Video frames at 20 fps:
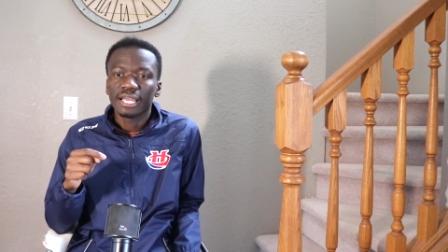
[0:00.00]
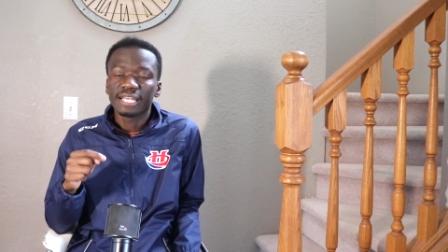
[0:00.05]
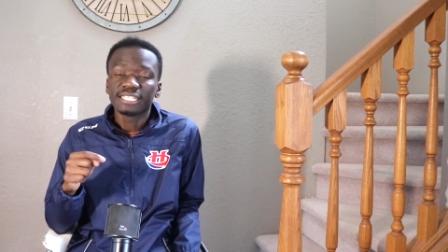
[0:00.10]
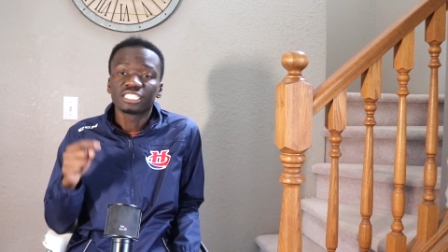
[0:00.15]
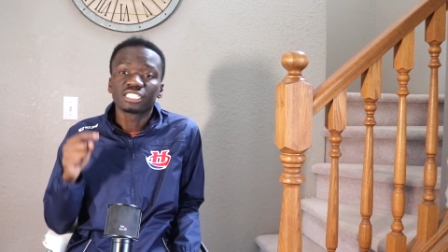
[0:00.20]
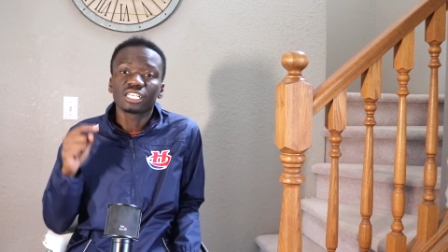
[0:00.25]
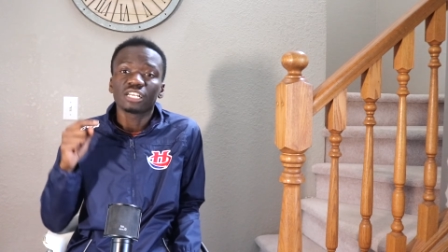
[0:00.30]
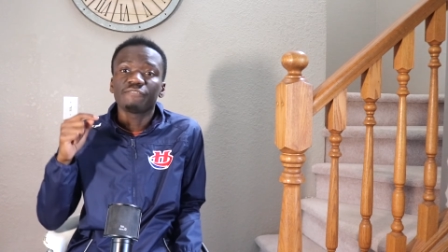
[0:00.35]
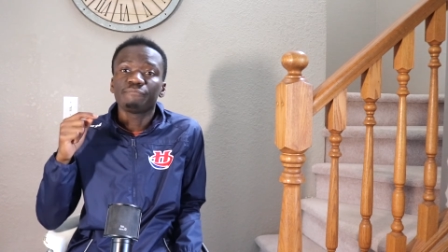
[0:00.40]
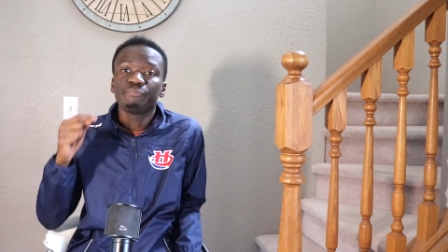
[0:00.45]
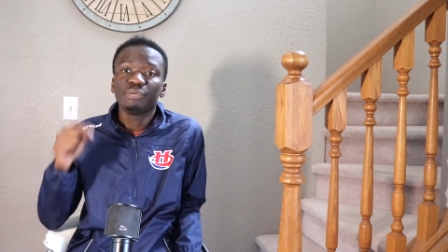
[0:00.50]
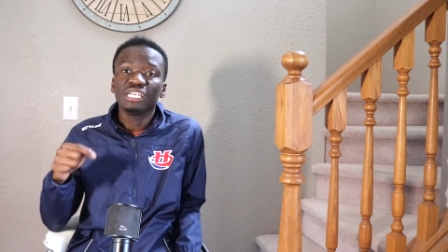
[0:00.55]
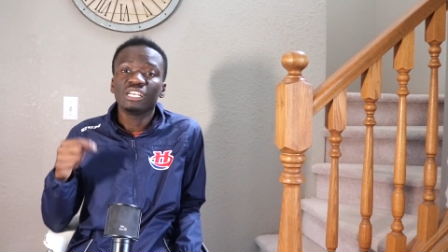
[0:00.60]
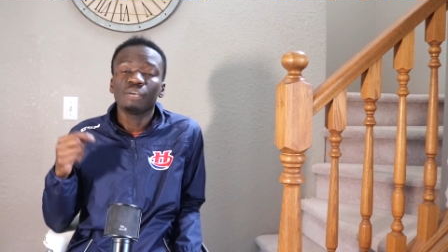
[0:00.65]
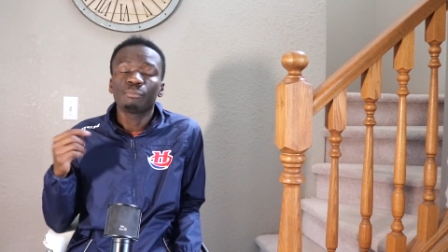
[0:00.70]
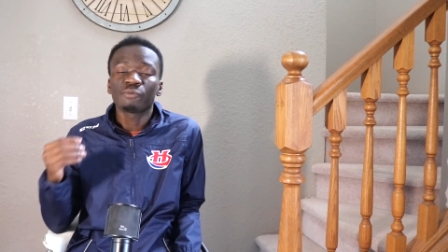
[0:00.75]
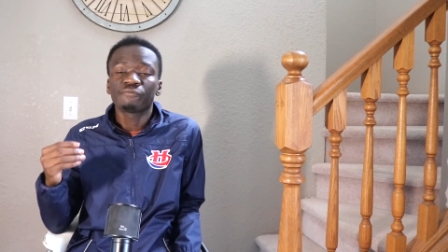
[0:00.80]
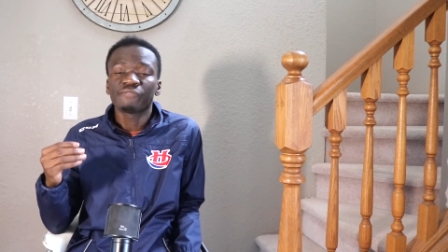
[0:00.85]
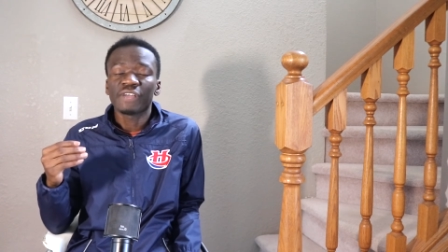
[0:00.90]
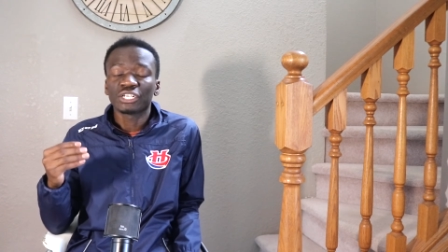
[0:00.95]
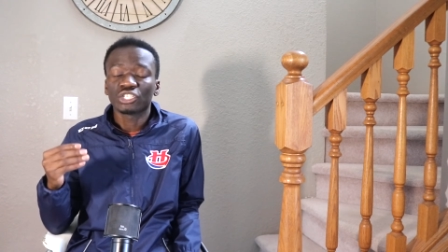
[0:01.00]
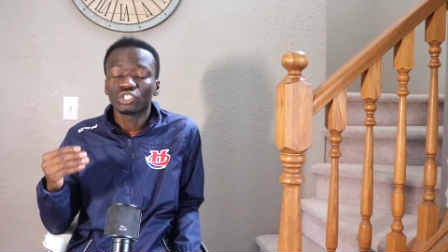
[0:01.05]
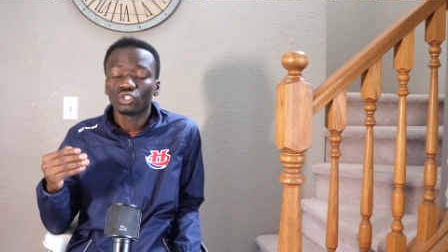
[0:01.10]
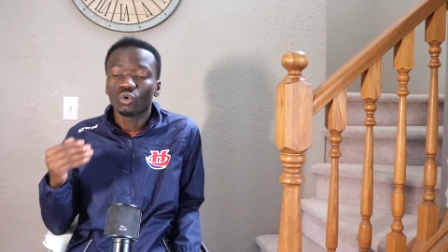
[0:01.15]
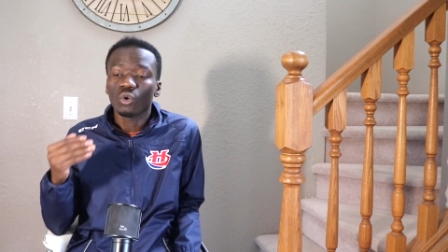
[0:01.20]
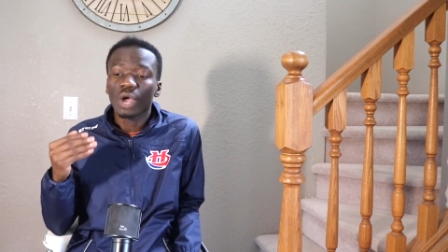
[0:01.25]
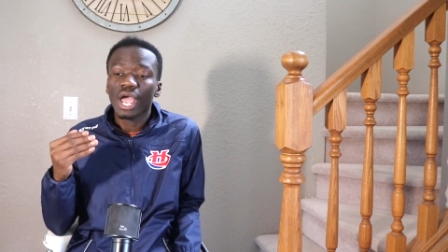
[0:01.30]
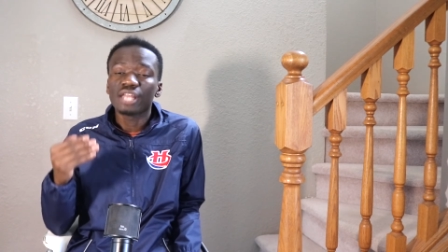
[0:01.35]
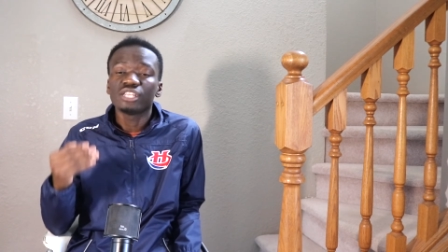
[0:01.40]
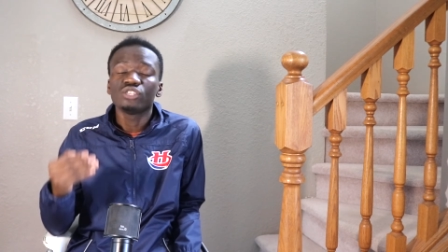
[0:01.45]
Instead of being a
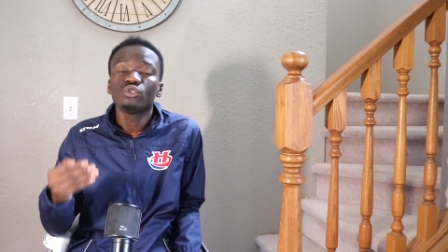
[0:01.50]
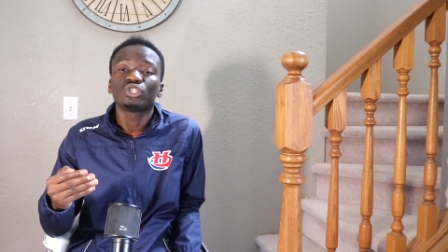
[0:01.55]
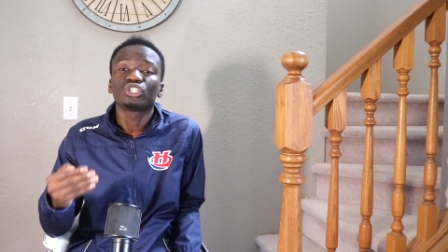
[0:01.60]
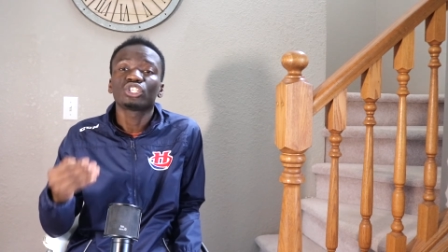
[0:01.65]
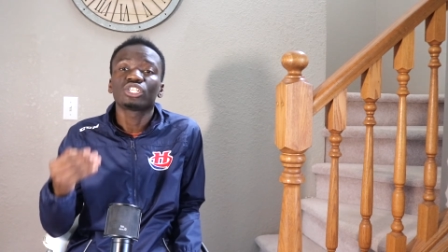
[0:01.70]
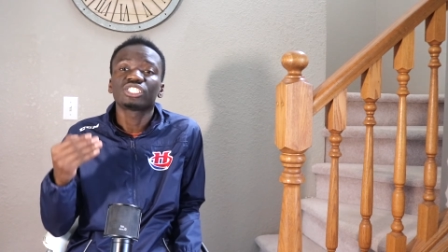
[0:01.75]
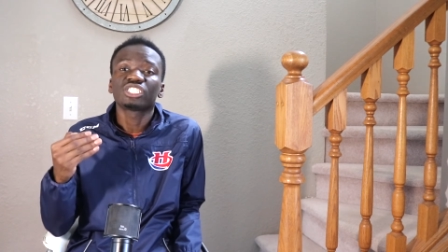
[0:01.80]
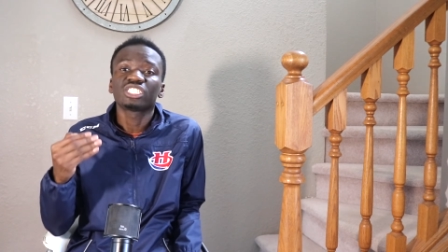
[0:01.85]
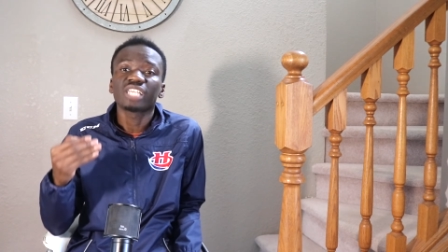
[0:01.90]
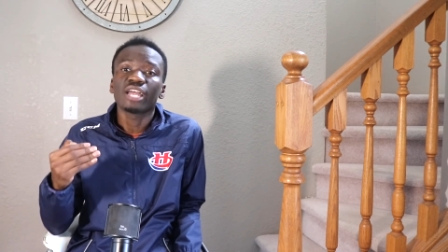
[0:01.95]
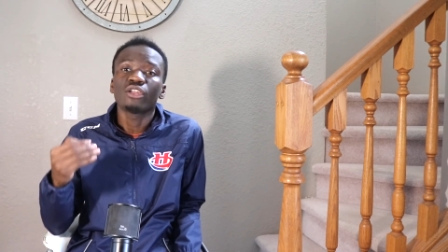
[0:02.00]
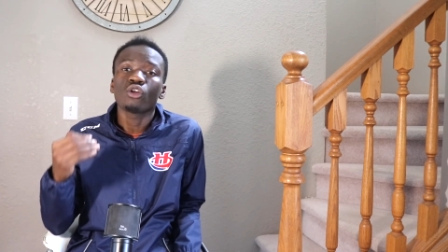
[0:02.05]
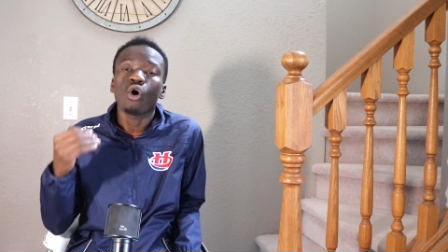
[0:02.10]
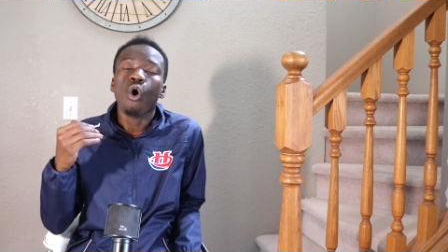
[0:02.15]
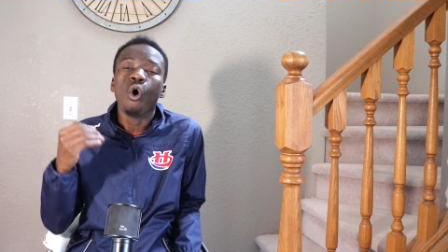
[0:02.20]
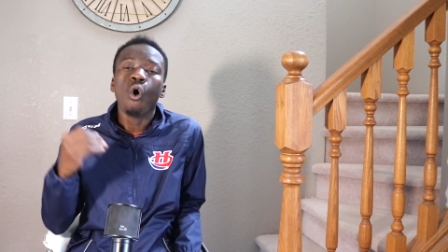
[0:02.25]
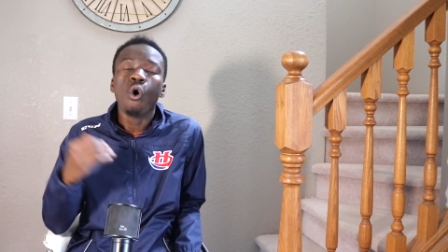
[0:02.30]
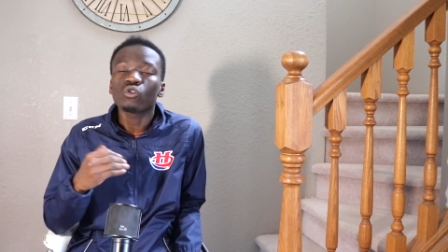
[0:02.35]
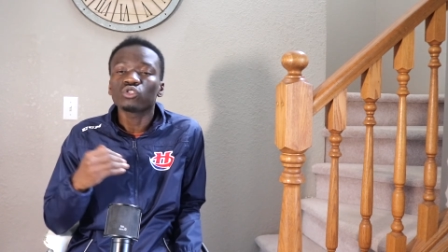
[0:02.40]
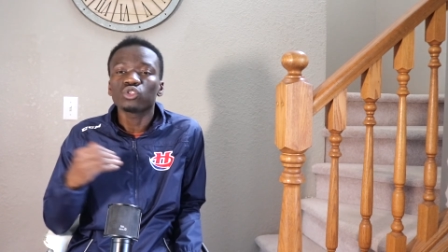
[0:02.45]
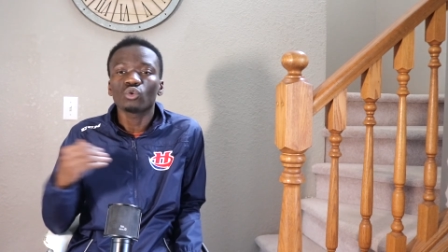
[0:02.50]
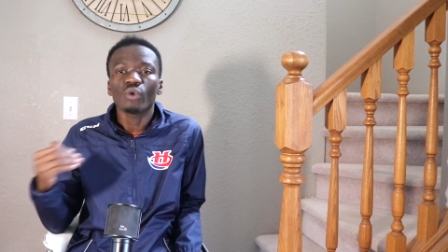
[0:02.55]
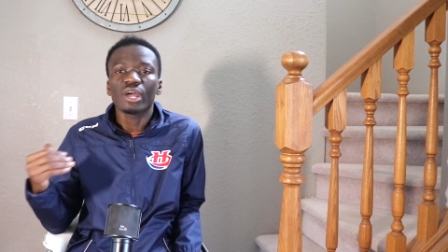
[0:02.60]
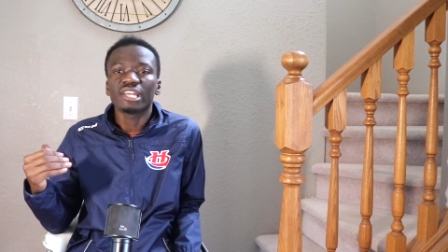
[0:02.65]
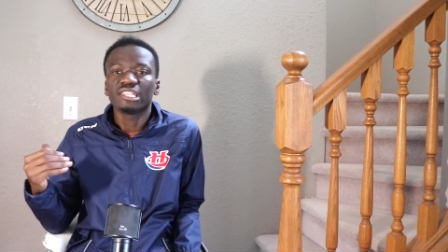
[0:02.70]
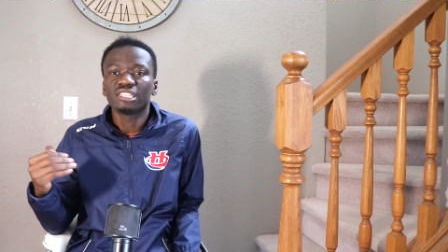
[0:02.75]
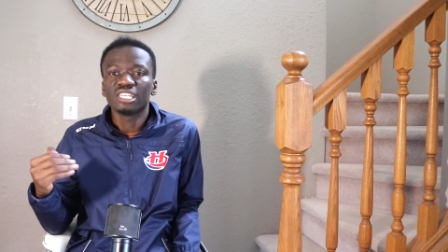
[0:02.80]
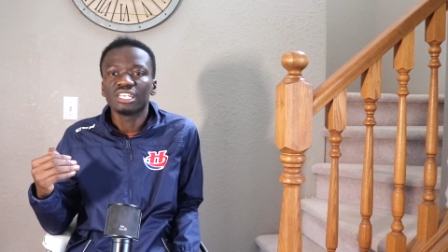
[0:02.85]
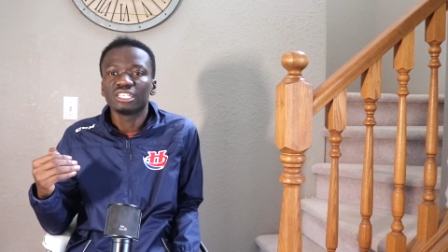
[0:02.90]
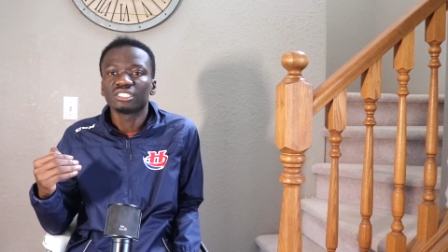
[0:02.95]
professional, and you should have said all the
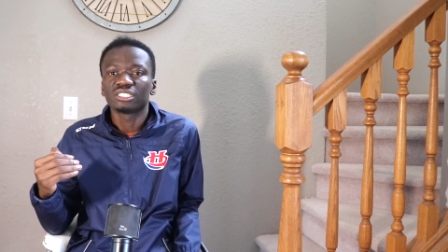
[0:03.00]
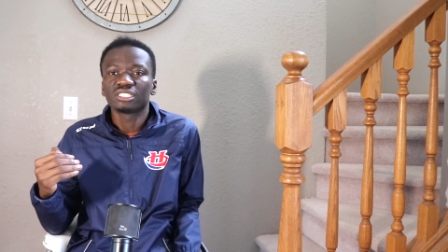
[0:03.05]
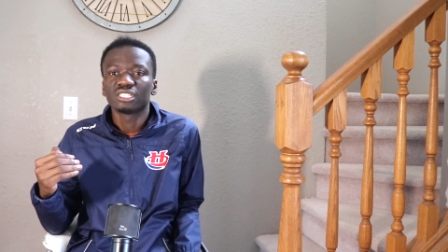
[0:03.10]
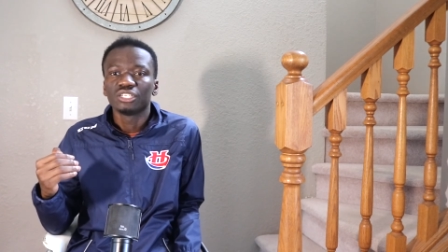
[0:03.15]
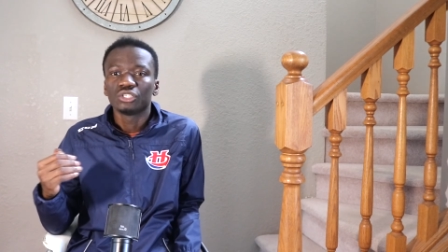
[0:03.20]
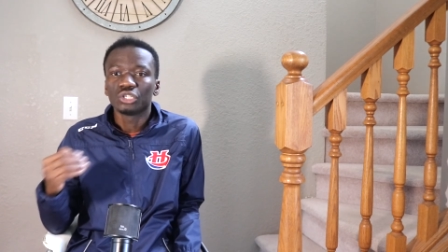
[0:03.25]
right things.